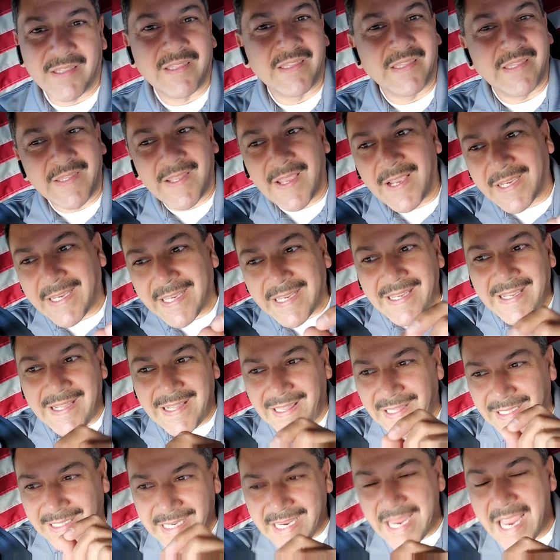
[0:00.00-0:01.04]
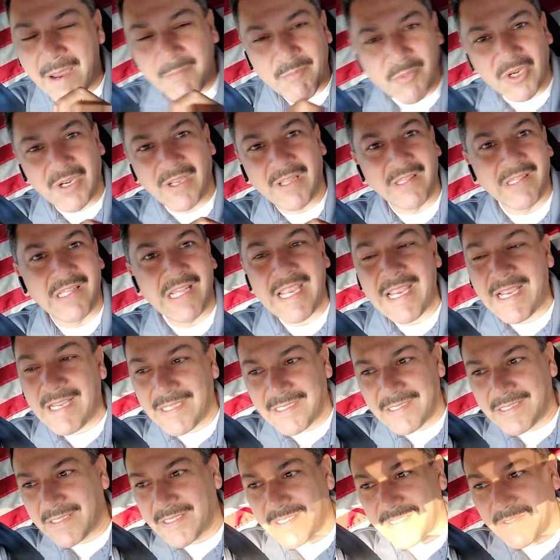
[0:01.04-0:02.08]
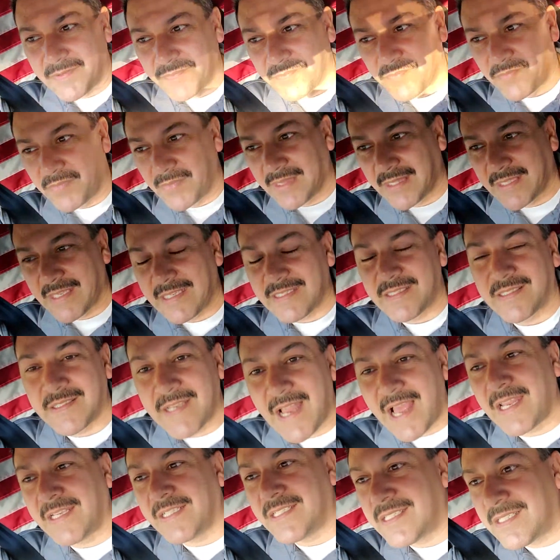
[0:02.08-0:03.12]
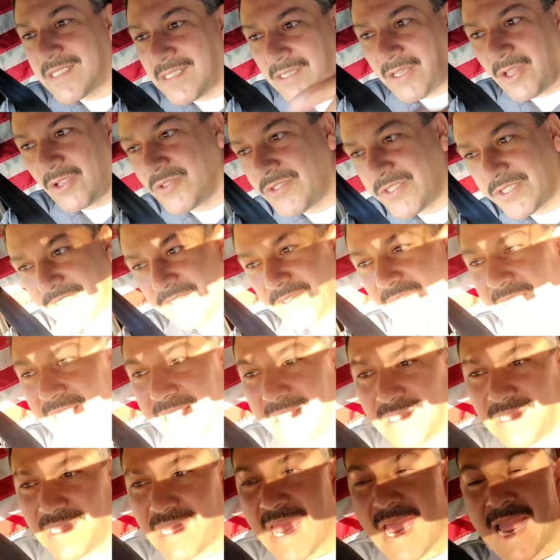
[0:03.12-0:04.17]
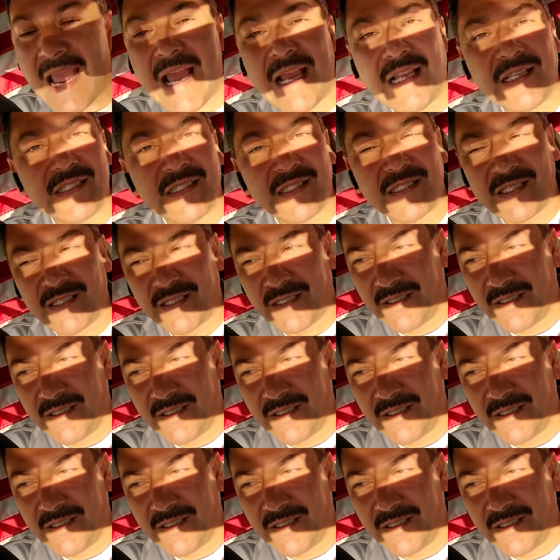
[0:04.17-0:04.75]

the camera lens is not as close to the glass